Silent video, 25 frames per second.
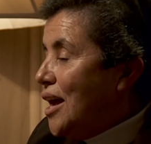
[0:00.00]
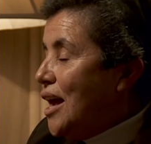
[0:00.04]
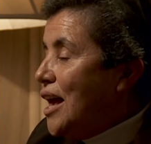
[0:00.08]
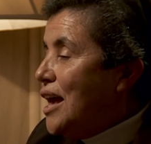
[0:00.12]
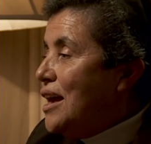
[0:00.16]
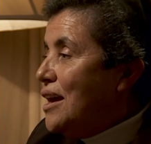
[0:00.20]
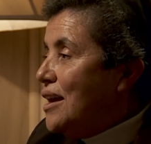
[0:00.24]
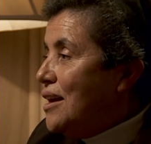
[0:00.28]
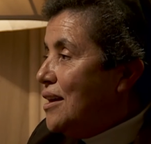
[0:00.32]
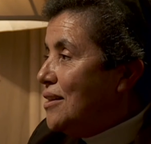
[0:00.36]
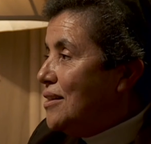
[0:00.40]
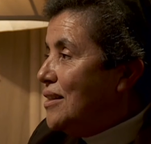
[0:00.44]

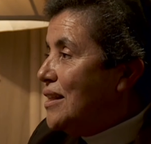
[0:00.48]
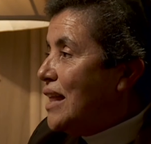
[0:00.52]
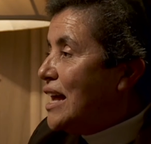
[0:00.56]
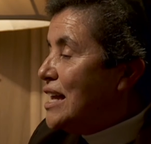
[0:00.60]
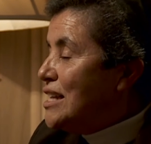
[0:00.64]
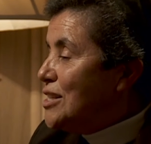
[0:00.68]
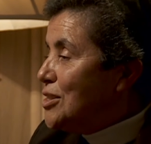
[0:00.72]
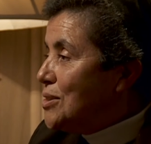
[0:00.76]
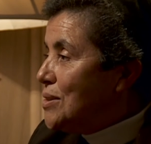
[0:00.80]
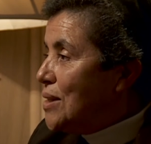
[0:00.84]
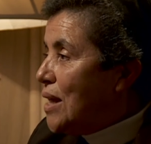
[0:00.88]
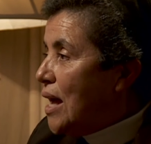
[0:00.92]
And
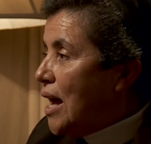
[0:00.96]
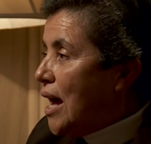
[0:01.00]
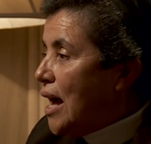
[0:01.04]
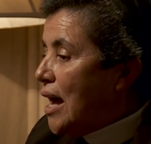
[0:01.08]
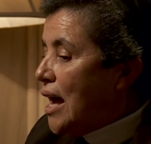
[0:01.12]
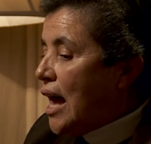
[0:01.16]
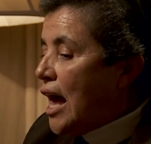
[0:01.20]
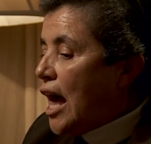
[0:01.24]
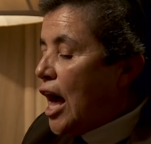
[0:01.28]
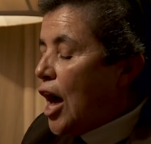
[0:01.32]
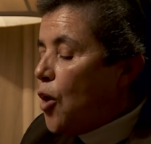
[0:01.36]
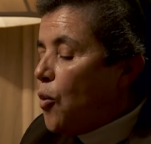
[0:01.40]
that's
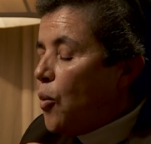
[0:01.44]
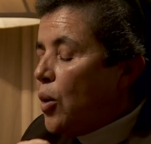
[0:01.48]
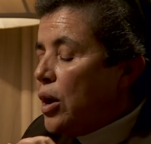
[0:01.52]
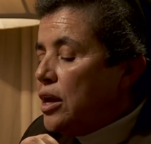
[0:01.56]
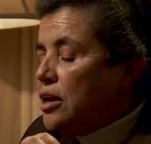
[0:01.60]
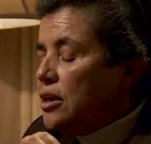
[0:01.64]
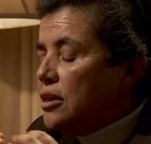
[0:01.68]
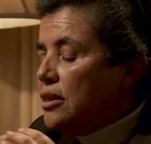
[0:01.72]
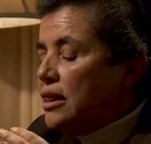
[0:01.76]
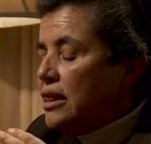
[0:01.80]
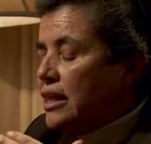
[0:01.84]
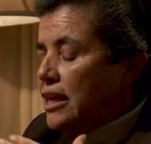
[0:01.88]
how
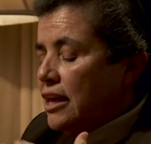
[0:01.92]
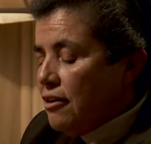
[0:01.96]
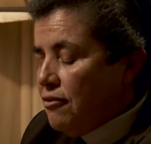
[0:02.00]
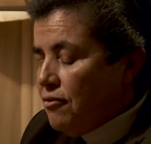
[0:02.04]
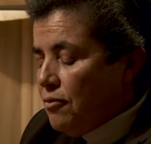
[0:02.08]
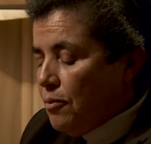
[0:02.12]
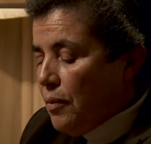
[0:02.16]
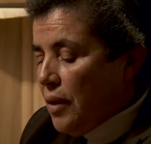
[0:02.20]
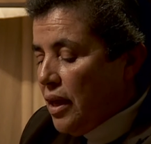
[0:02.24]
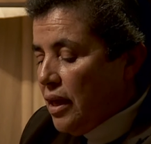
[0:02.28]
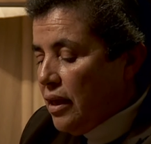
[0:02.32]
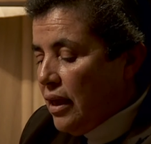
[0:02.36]
I do my
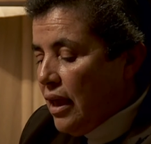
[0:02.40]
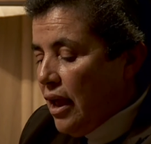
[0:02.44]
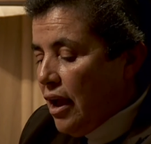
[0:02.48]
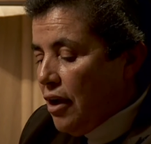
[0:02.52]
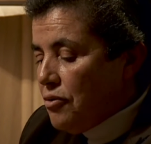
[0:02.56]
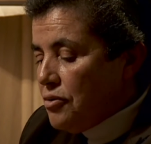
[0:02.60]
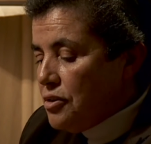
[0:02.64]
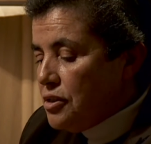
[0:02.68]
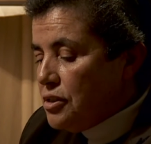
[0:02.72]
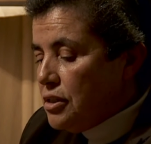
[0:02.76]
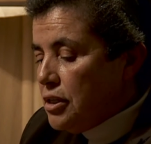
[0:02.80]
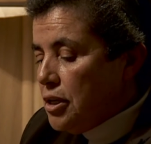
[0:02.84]

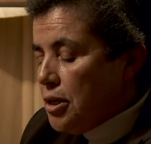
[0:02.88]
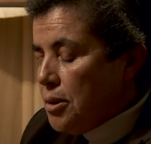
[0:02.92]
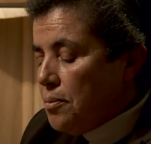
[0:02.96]
charism,